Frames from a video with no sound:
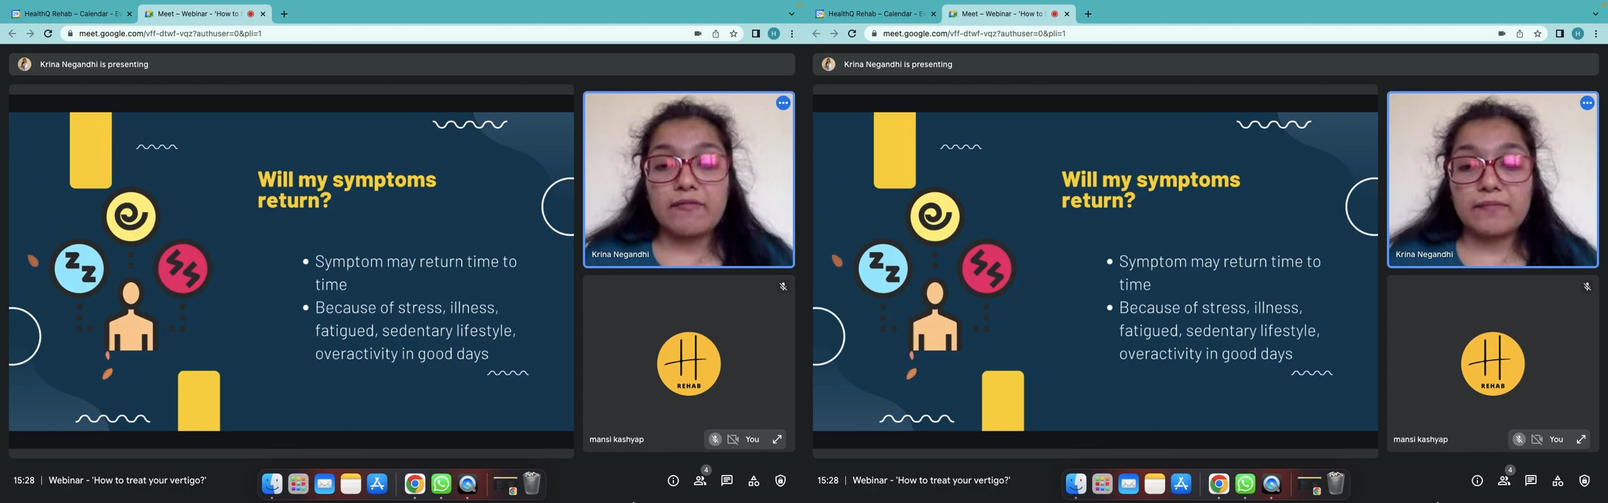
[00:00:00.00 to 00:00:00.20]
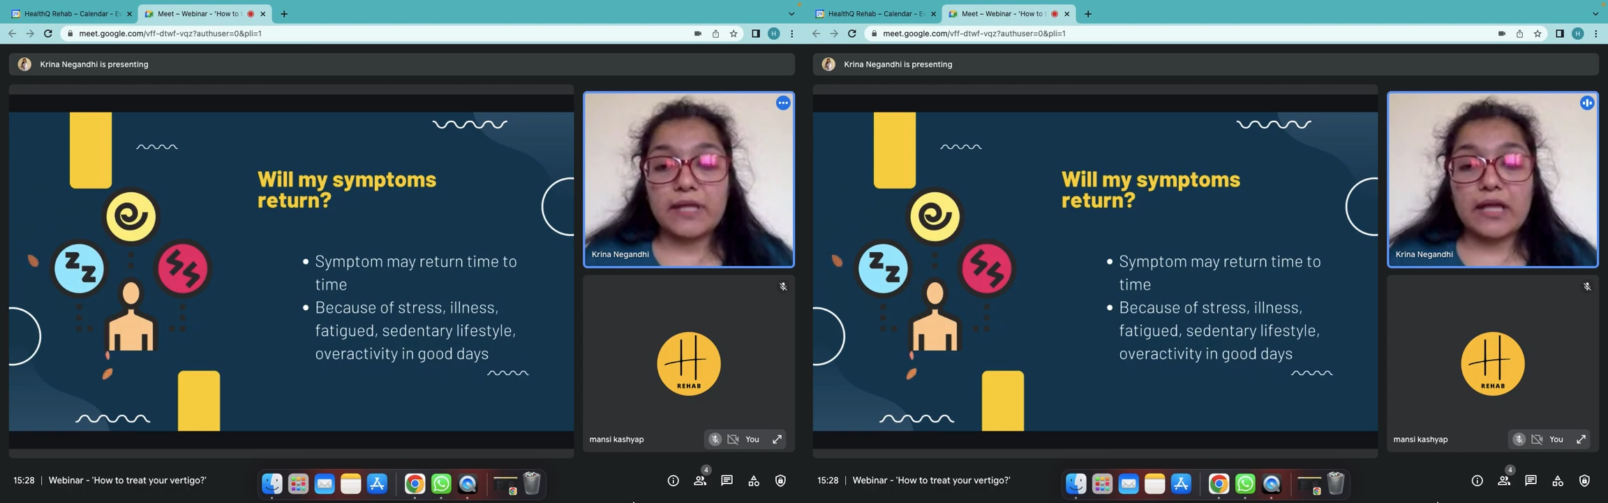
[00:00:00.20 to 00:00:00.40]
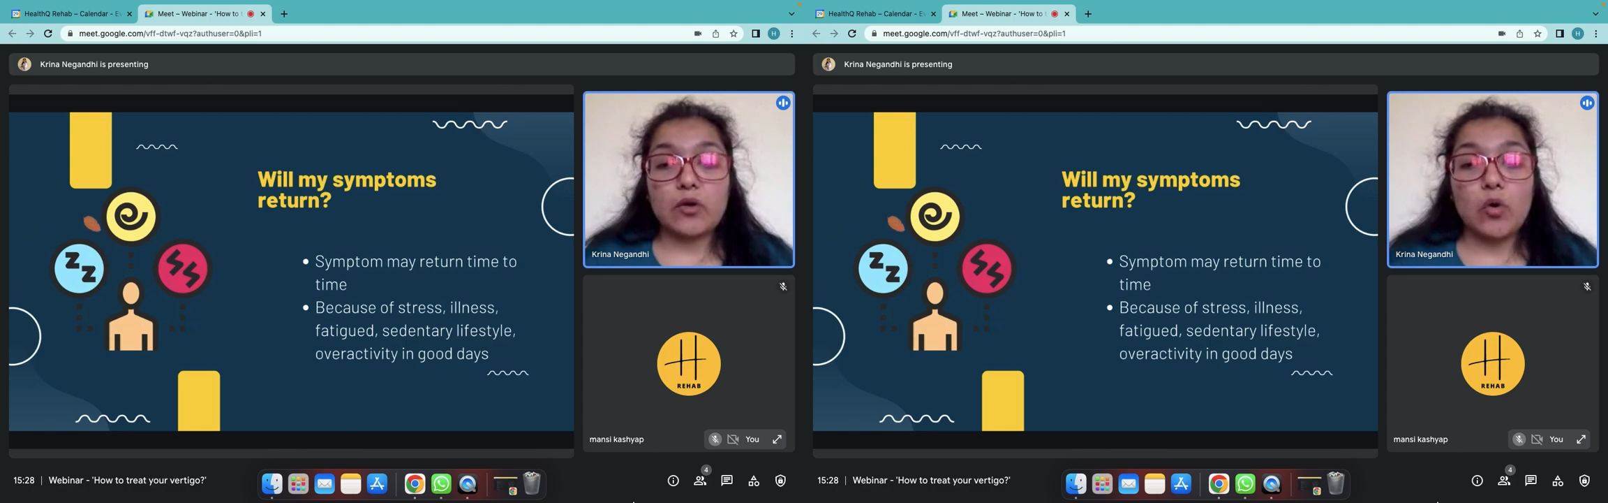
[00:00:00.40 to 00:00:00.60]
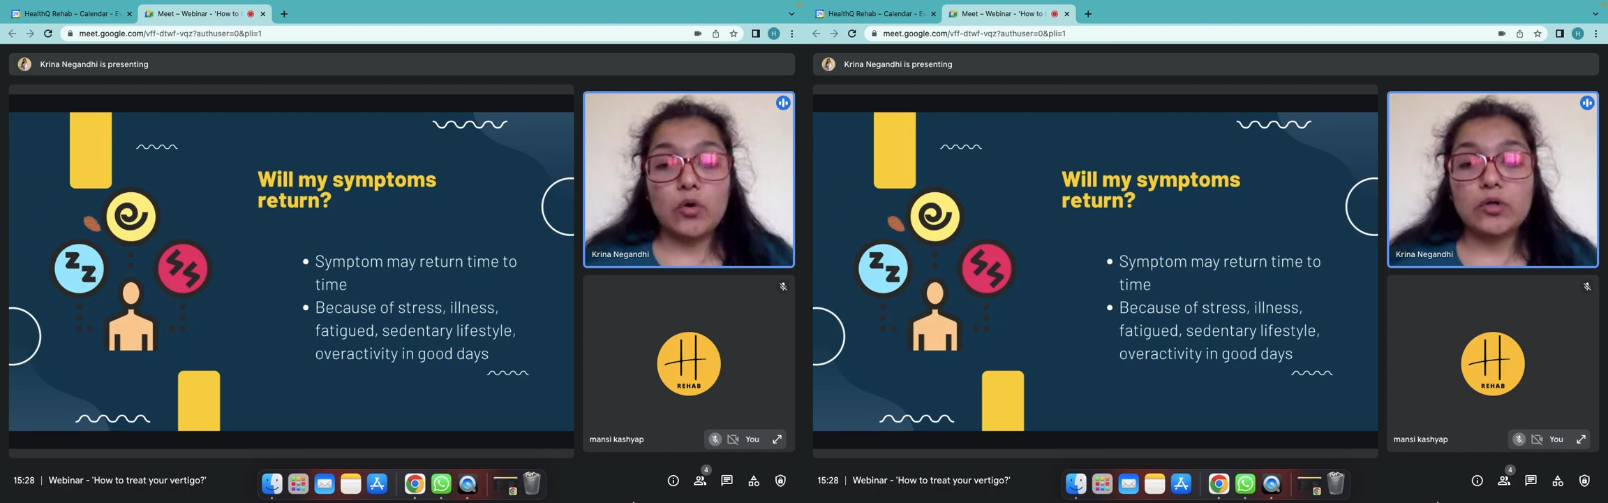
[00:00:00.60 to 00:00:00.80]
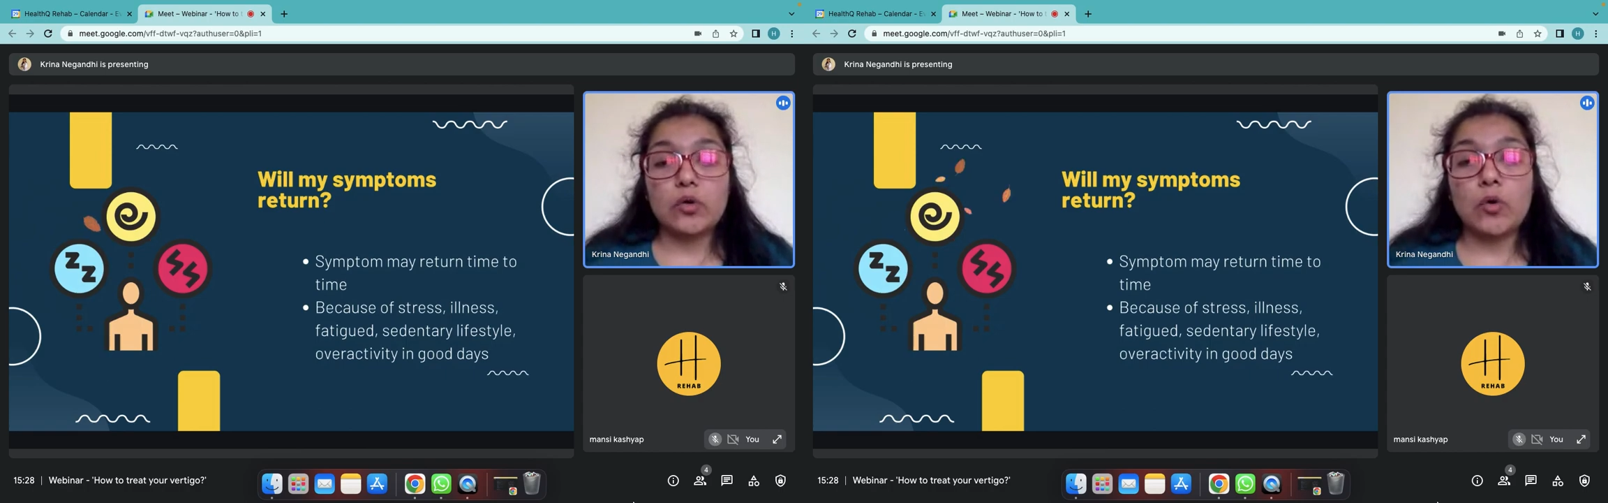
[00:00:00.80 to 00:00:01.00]
their own
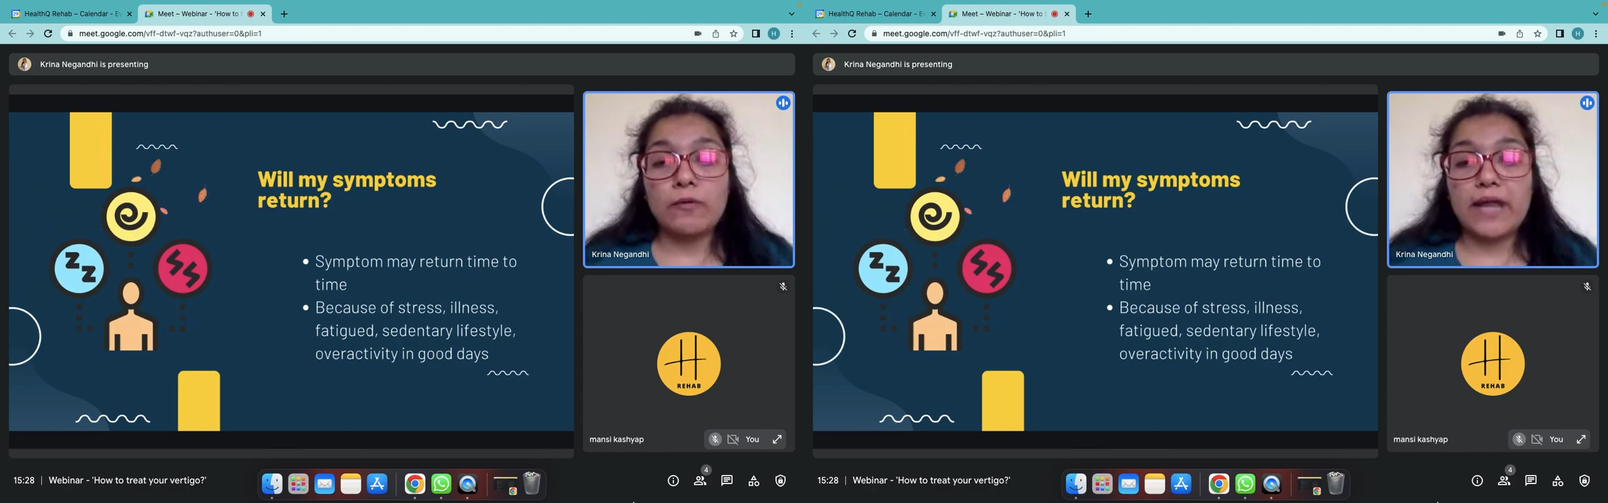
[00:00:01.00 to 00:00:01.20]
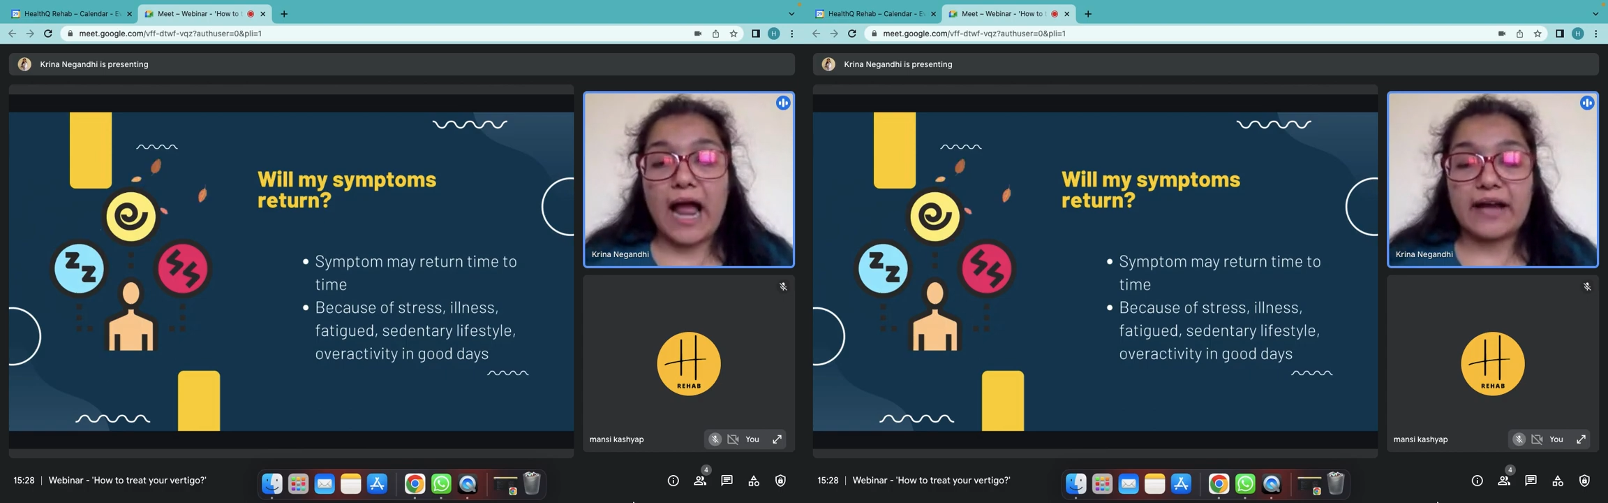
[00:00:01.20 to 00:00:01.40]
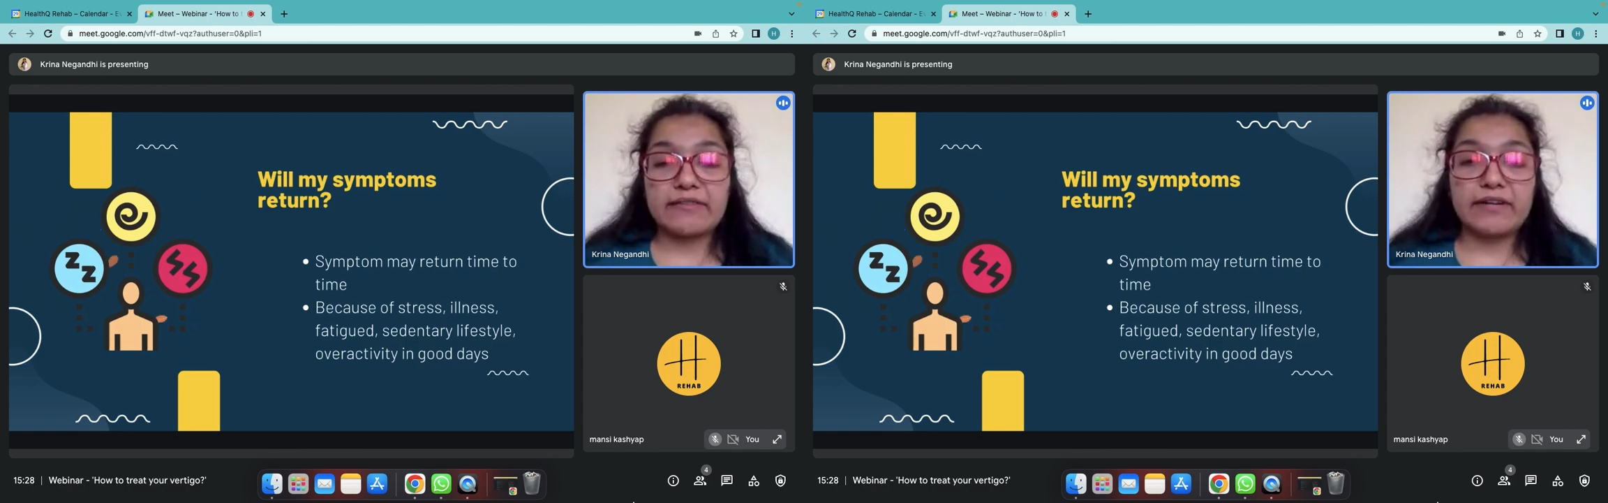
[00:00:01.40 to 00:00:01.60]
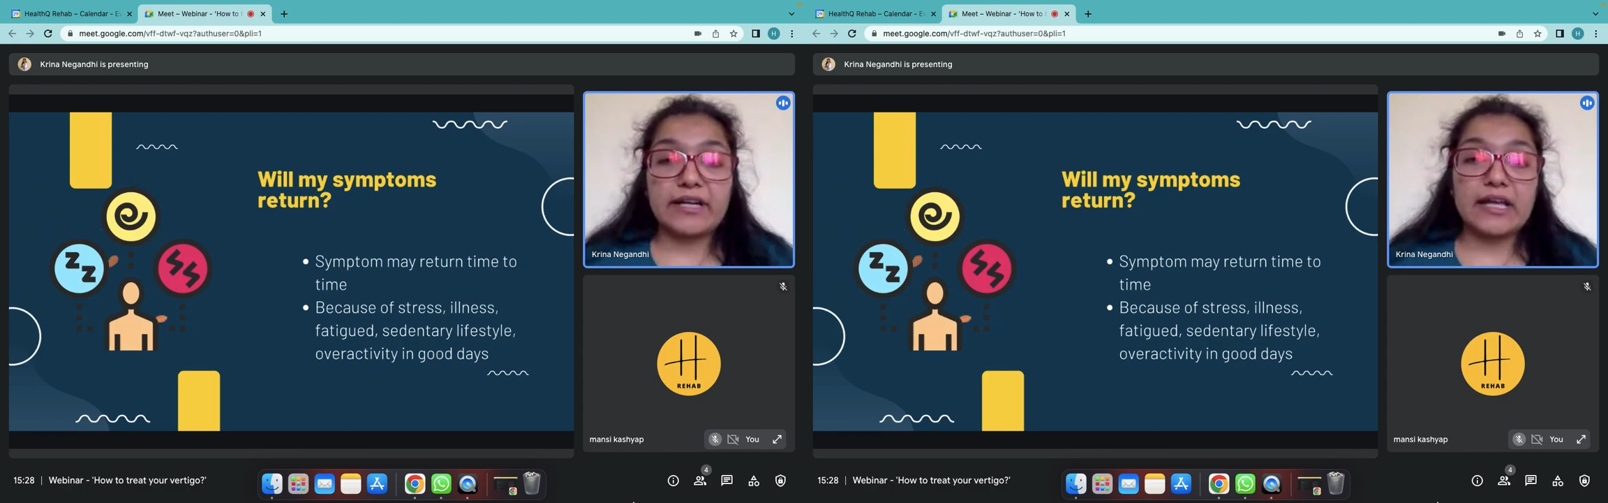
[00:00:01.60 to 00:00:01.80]
overactivity